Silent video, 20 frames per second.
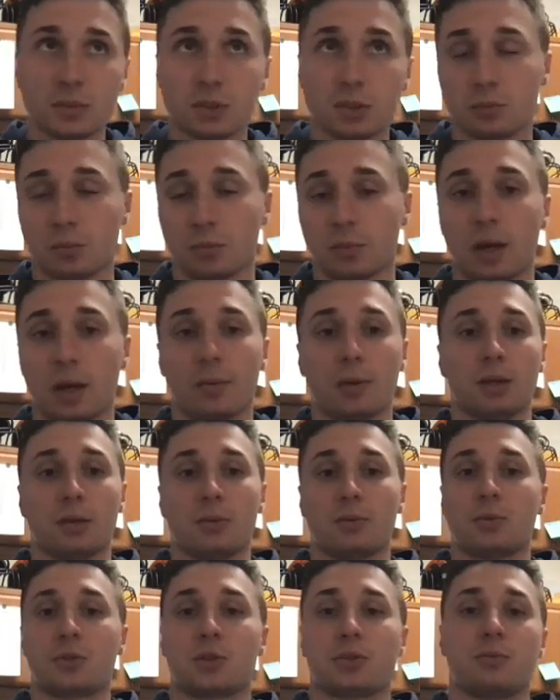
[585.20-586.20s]

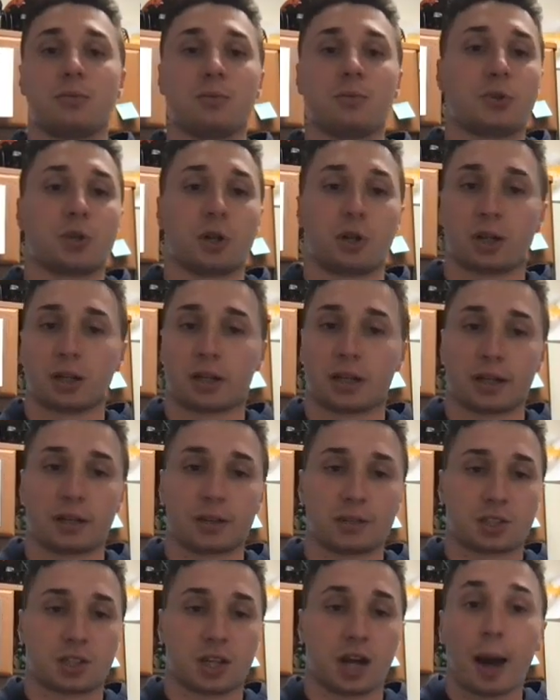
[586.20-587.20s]
maybe during like a
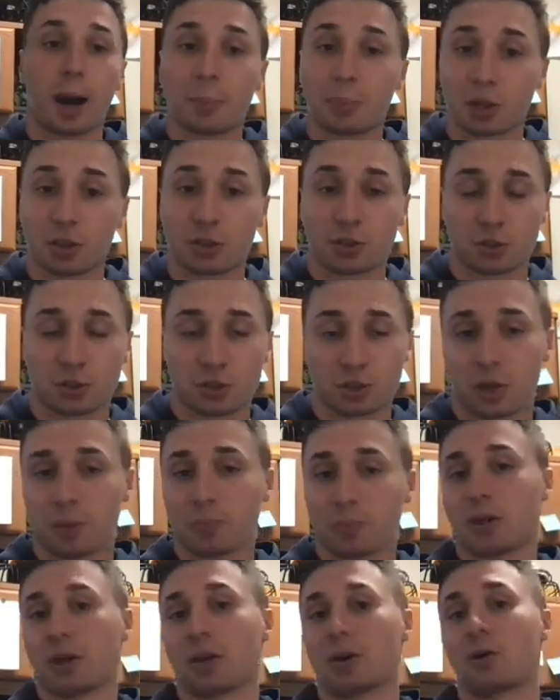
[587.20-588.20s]
stoppage or
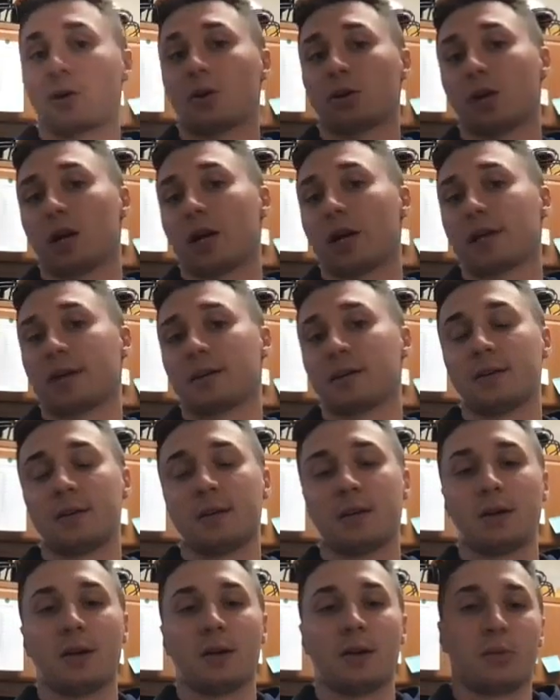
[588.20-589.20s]
something, or like,
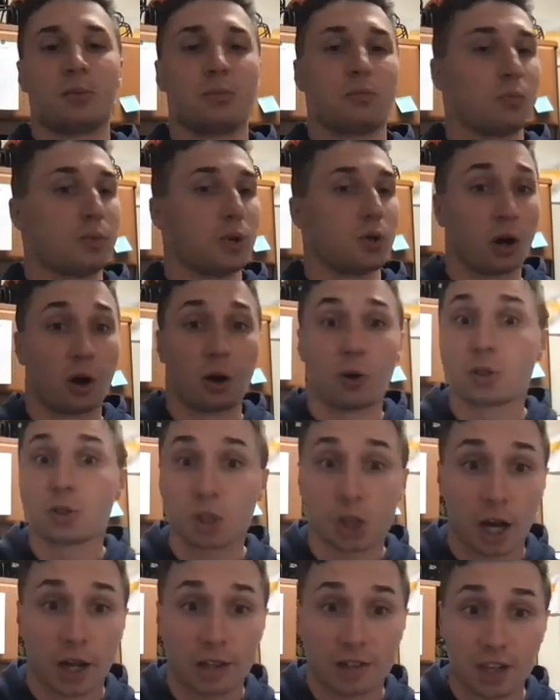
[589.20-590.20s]

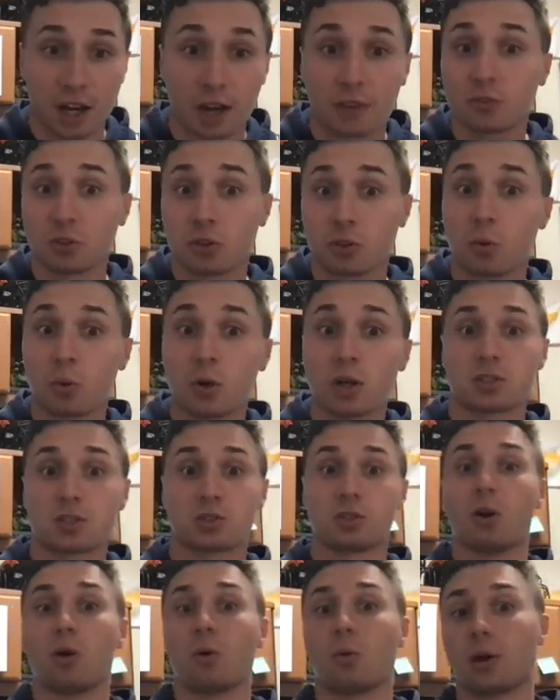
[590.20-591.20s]
shots after the
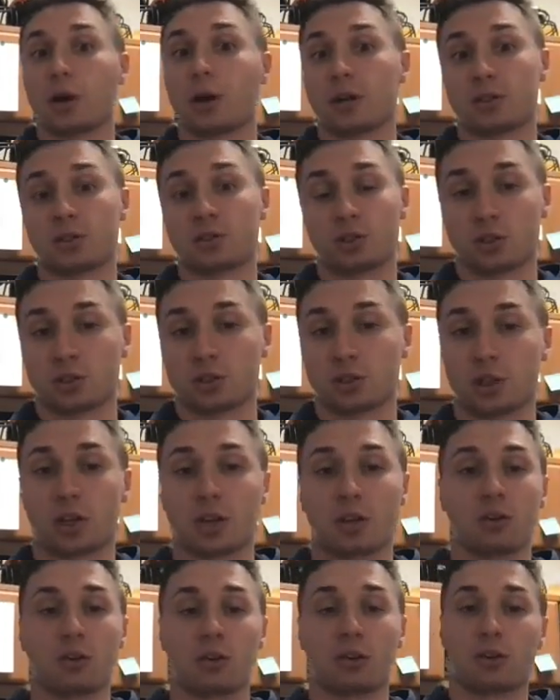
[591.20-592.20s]
whistle, where it's just like
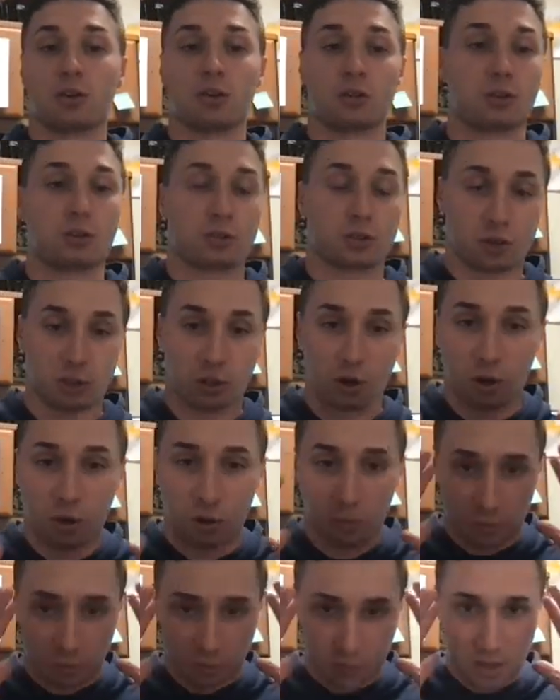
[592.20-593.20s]
you're
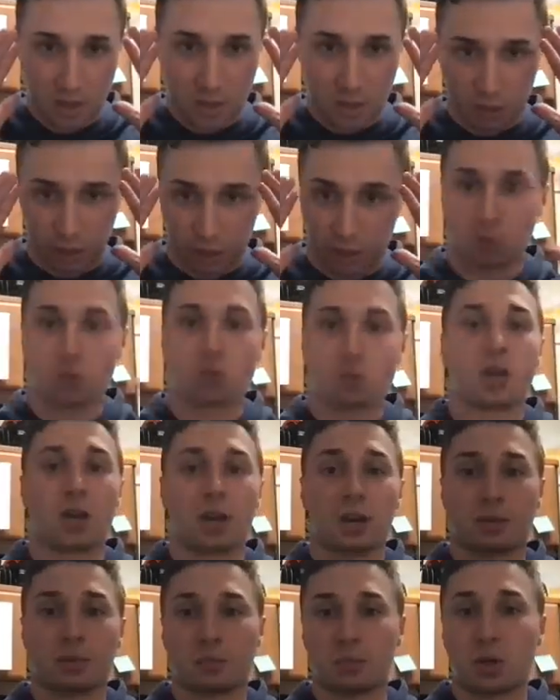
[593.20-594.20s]
so, like, you
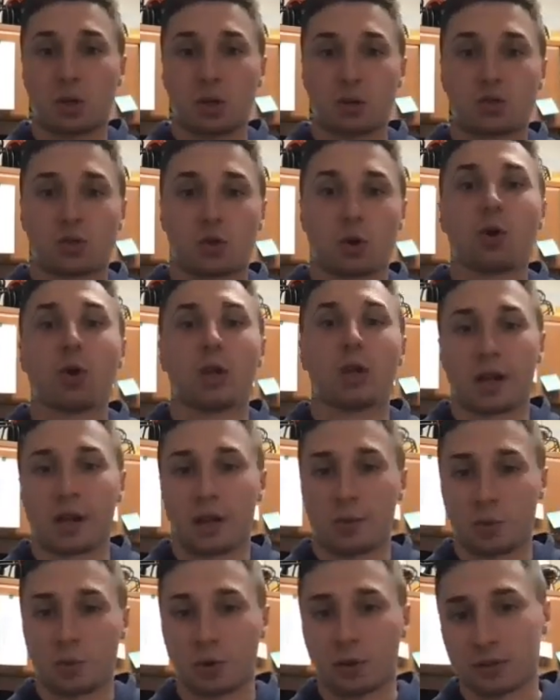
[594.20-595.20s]
can't control it
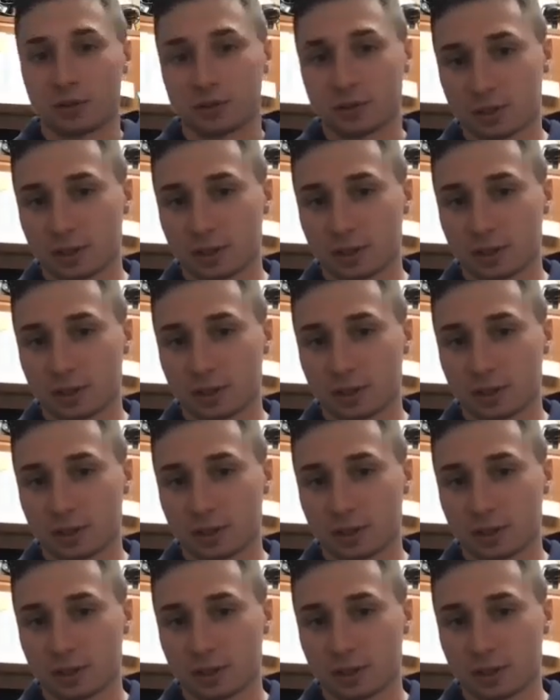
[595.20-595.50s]
anymore.